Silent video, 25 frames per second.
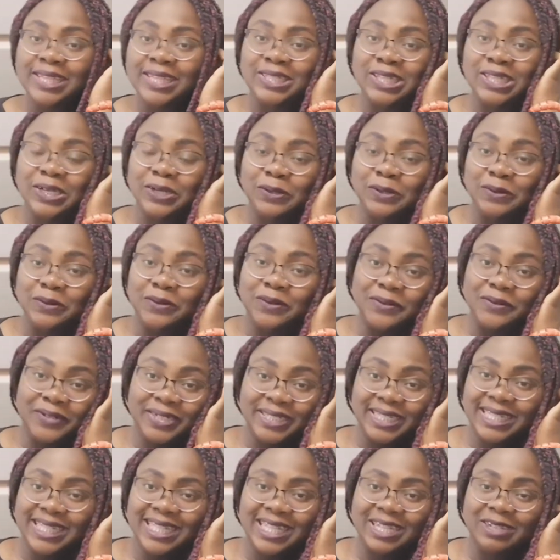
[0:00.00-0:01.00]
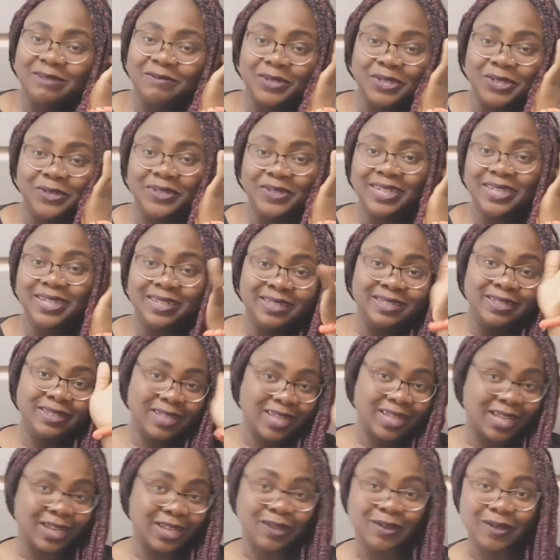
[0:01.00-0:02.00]
So recently I've been doing
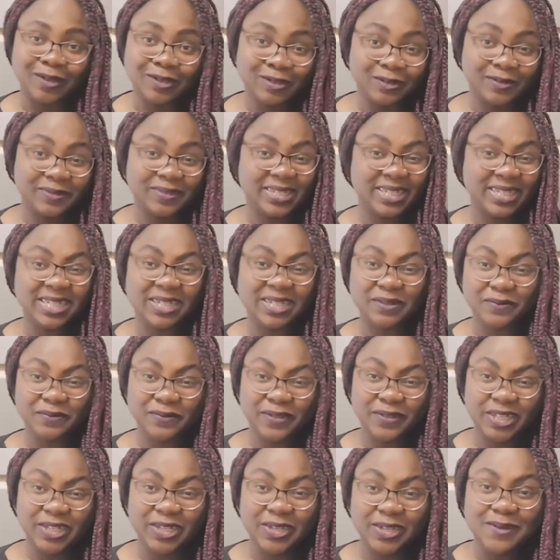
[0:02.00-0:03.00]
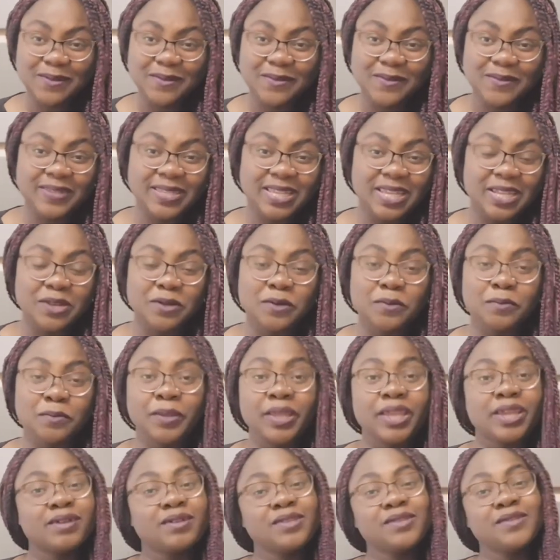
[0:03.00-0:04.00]
a lot of sit down videos, you know,
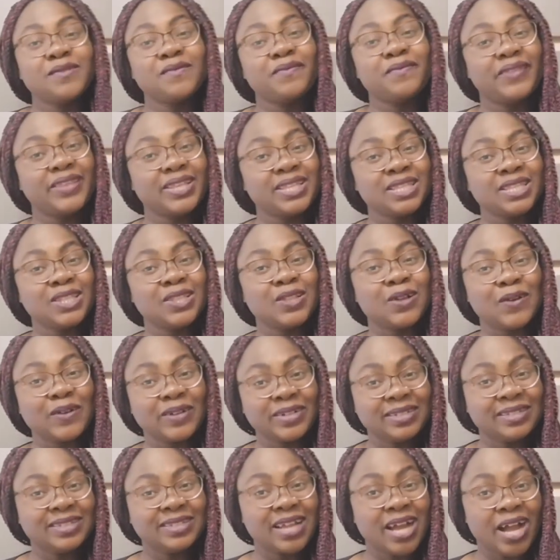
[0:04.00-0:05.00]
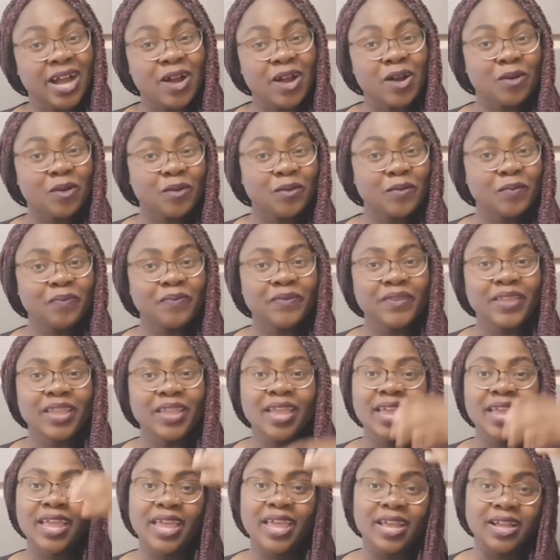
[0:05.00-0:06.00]
because of this lockdown.
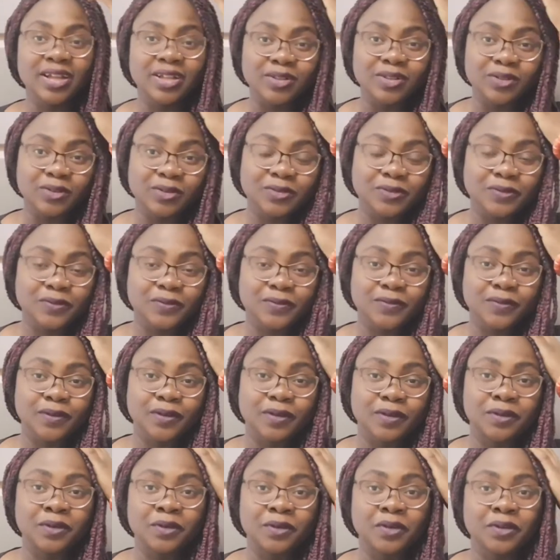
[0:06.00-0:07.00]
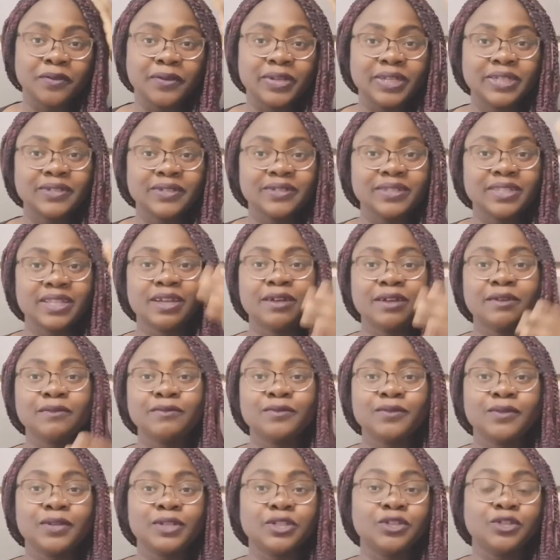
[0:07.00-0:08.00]
A lot of creators have
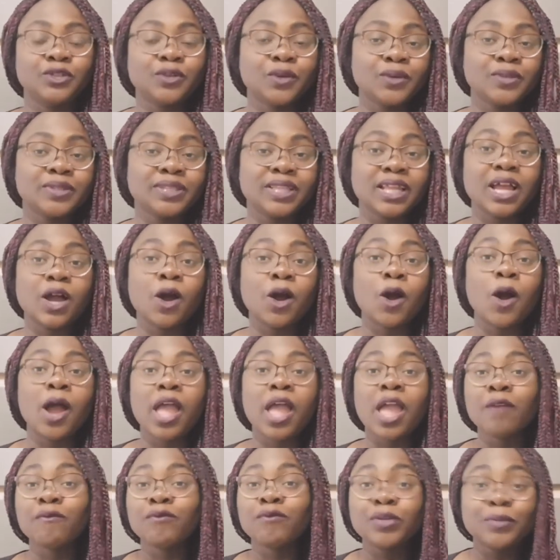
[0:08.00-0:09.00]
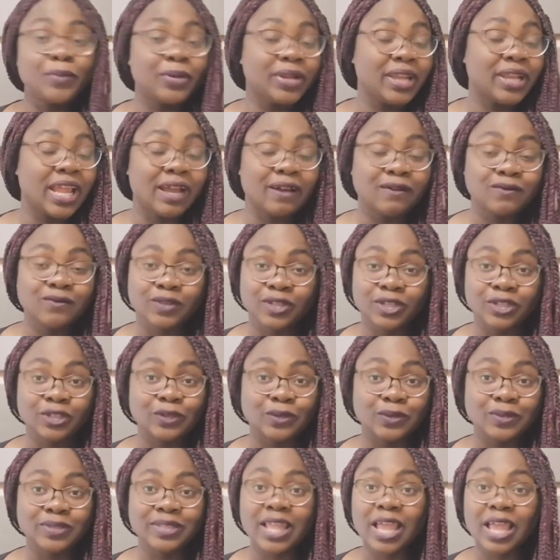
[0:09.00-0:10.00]
to adjust, everybody in
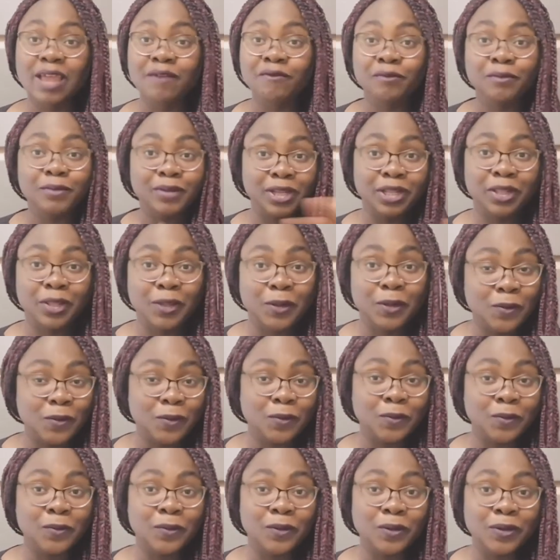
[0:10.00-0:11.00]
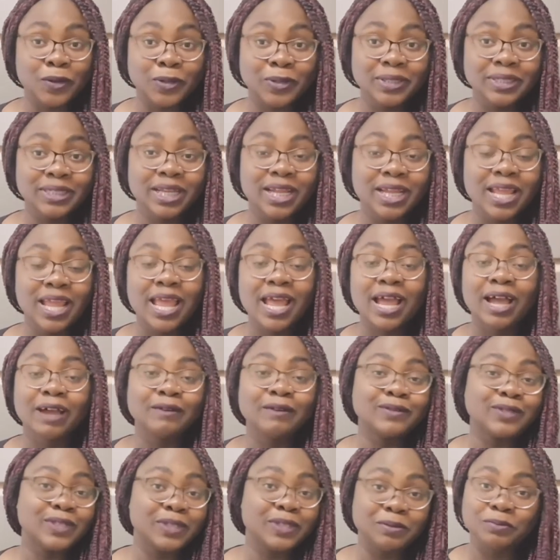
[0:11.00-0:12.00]
the whole world
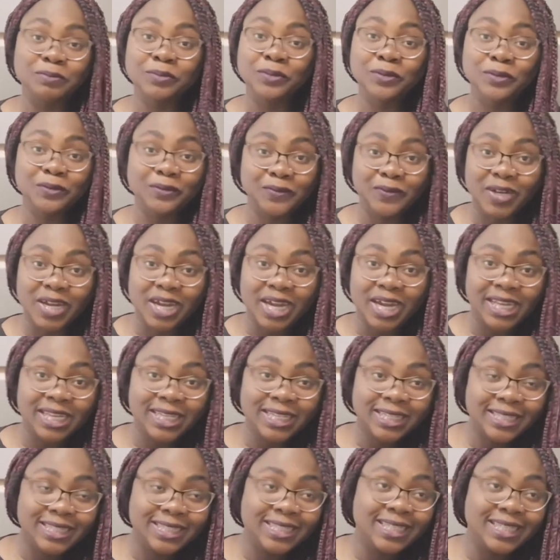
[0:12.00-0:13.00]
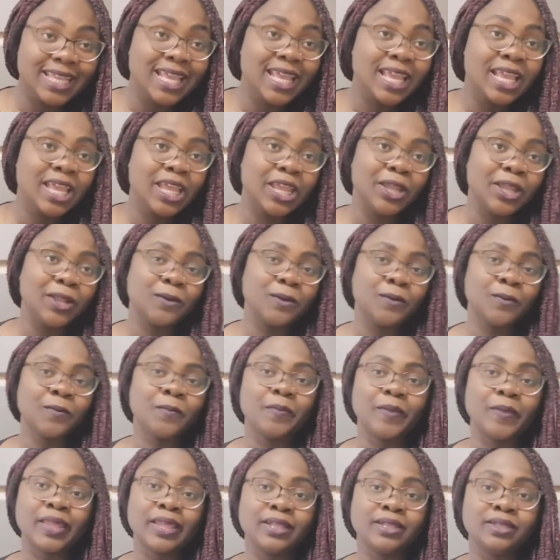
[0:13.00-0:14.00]
have to improvise, you know,
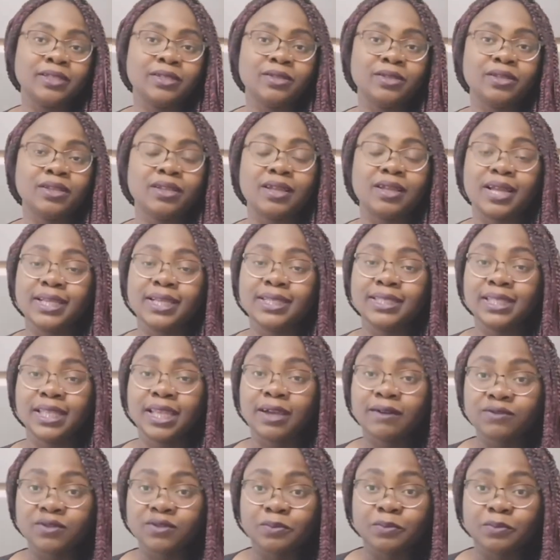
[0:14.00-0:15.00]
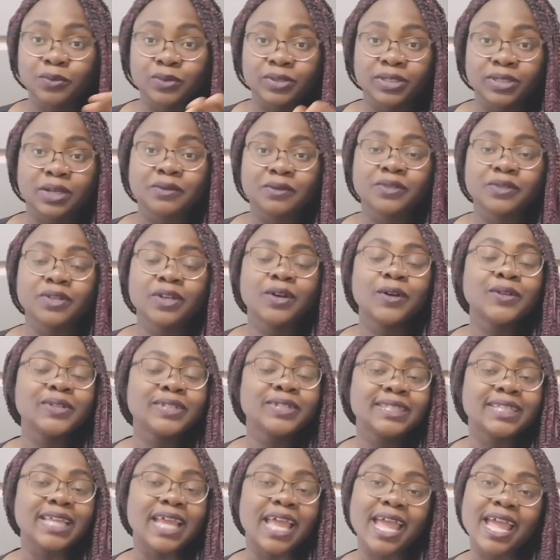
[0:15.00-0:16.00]
and I still have to put out
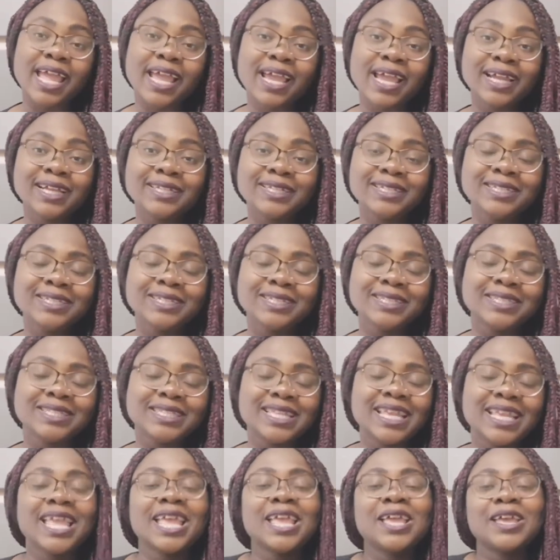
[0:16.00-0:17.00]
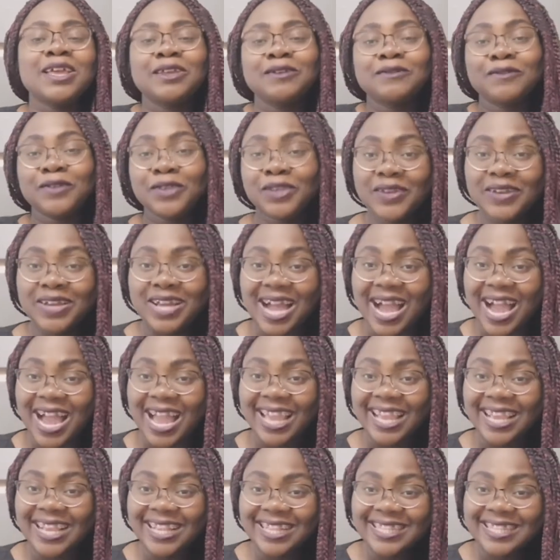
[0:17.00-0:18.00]
content for you
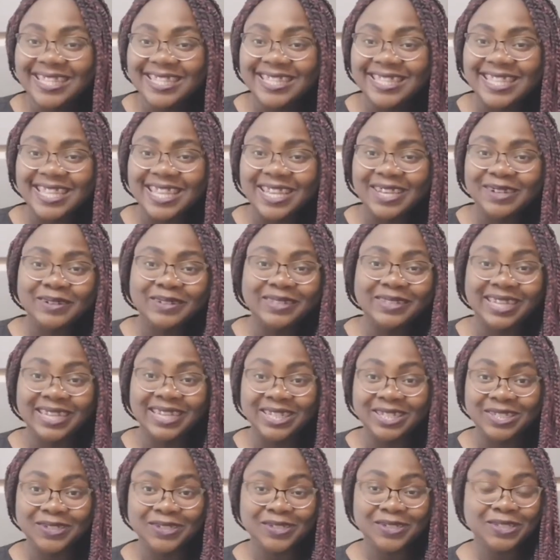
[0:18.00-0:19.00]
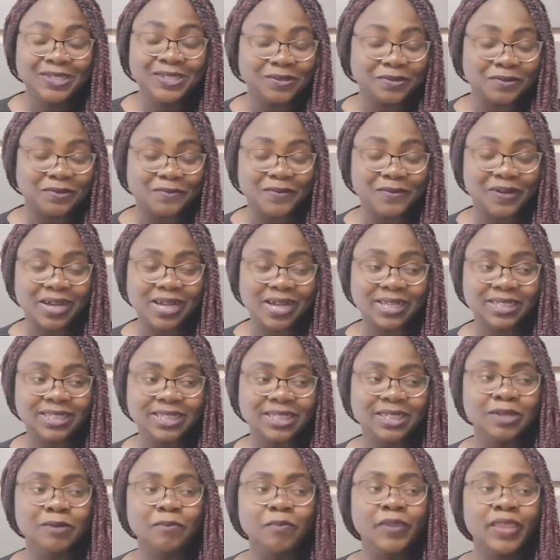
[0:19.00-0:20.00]
guys, which I enjoy so
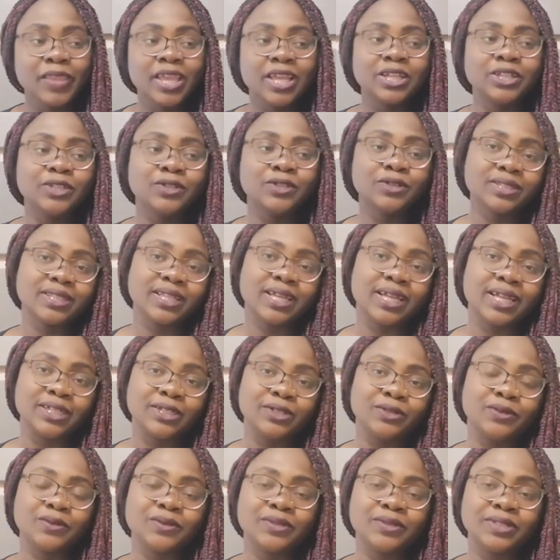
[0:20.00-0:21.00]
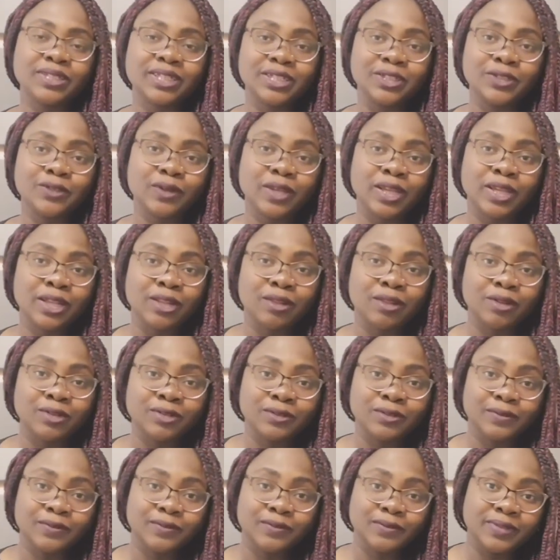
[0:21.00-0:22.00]
much. Just I don't enjoy a
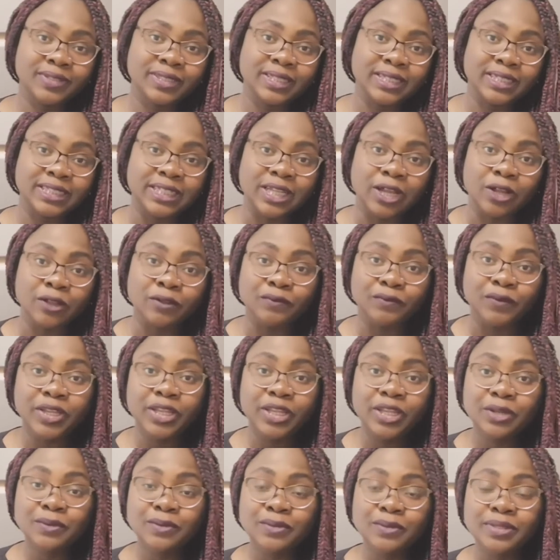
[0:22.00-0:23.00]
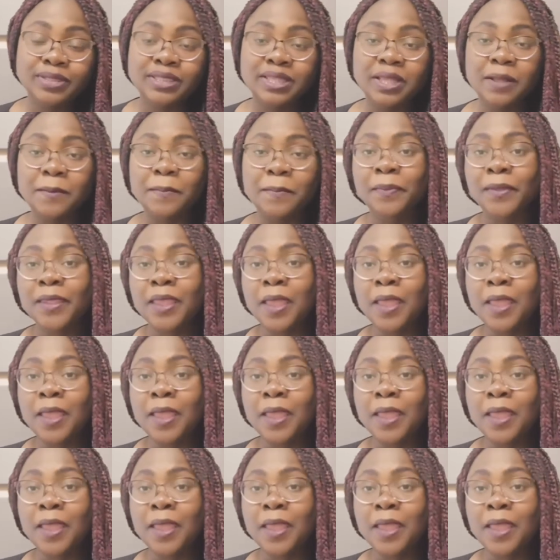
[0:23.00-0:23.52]
lot of sit down videos,